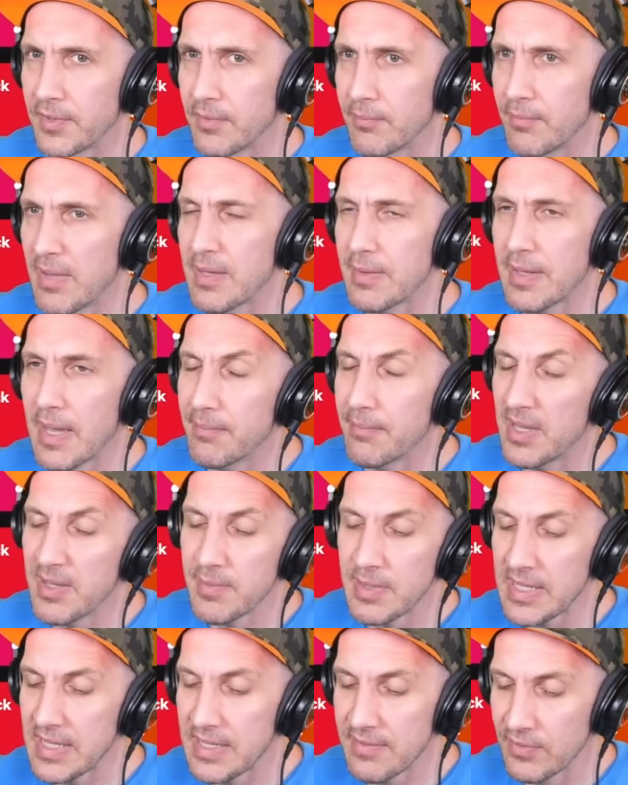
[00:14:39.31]

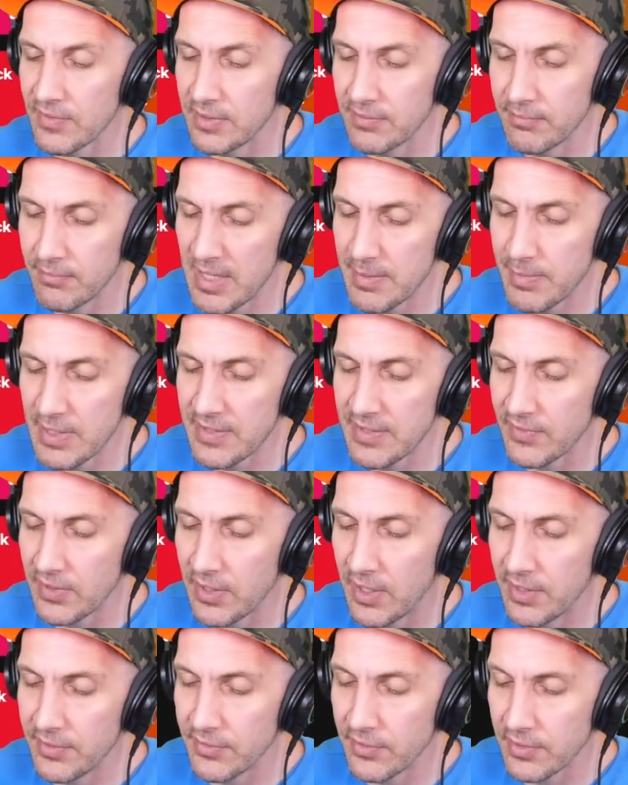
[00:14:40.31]
Maybe even
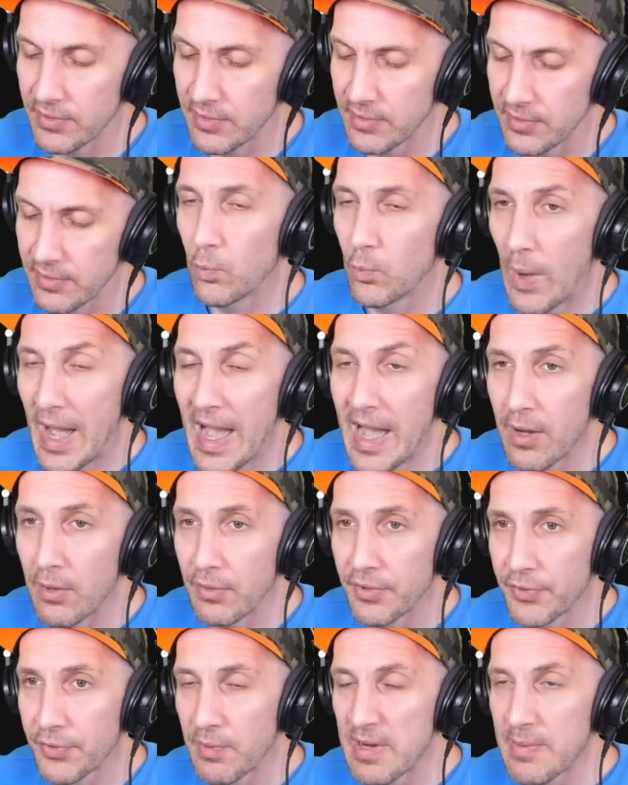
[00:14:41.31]
under.
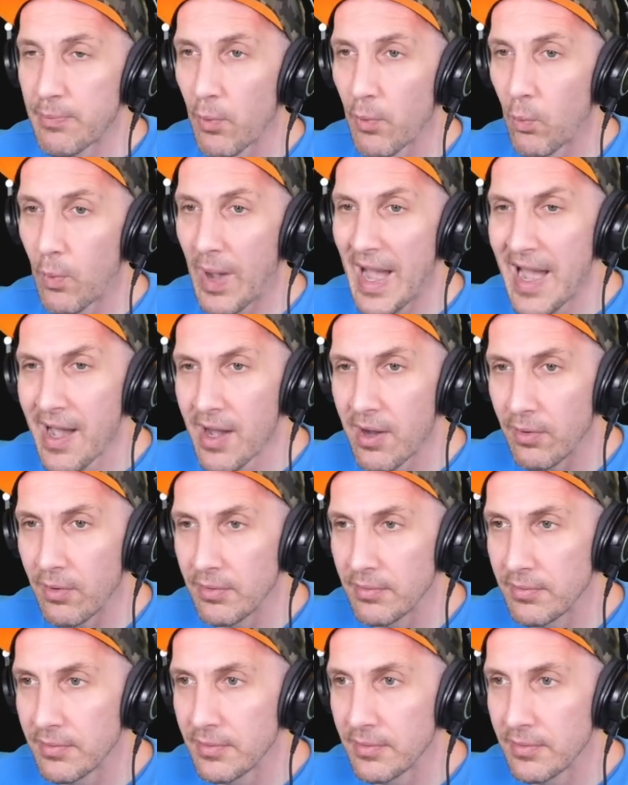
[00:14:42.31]
Wow.